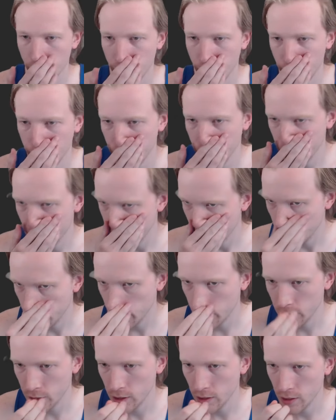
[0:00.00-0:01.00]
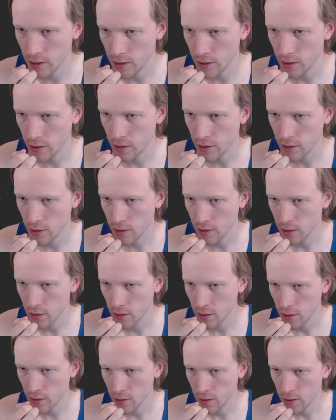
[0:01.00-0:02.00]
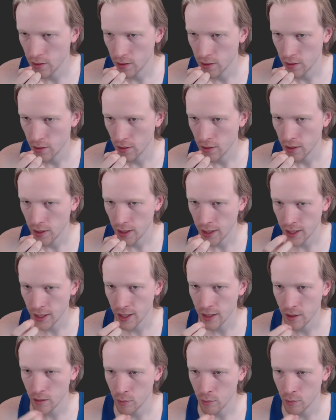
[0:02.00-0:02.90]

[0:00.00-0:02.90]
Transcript: Find common. Add